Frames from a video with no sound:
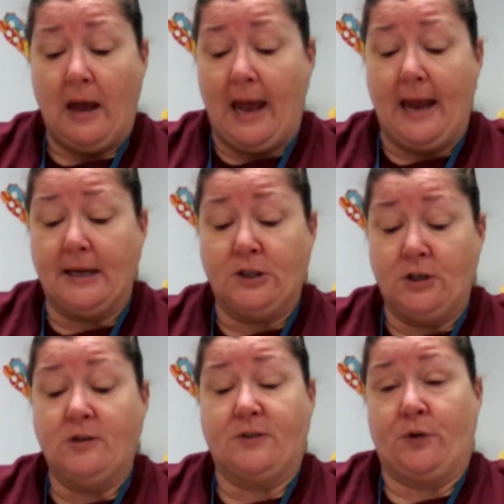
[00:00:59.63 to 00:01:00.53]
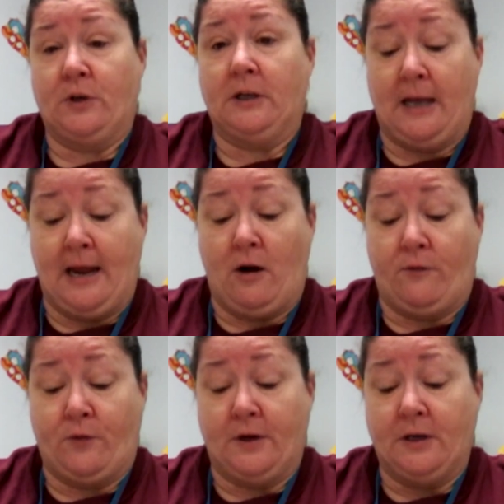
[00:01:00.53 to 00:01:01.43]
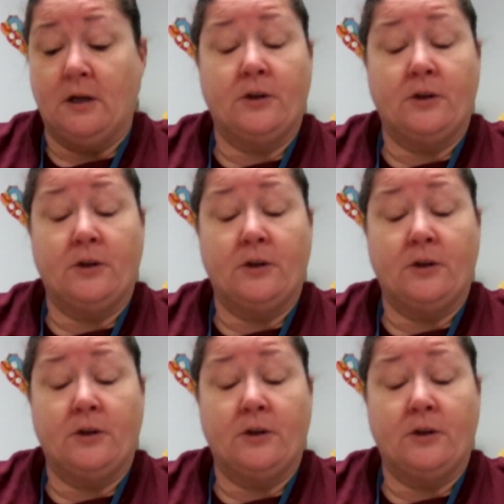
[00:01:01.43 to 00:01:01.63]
I had news for little Alfred.